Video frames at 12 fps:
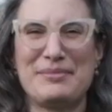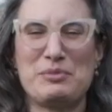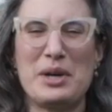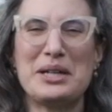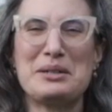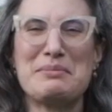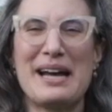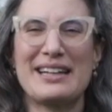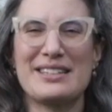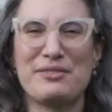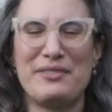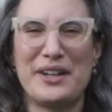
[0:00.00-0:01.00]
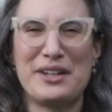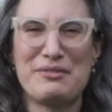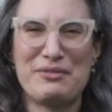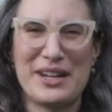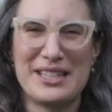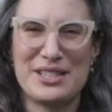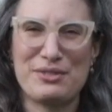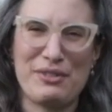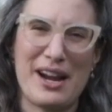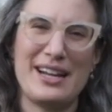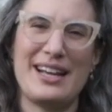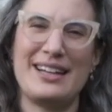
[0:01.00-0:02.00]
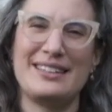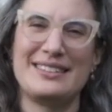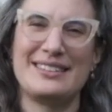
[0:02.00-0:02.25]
Welcome back to Farrand Friends Friday.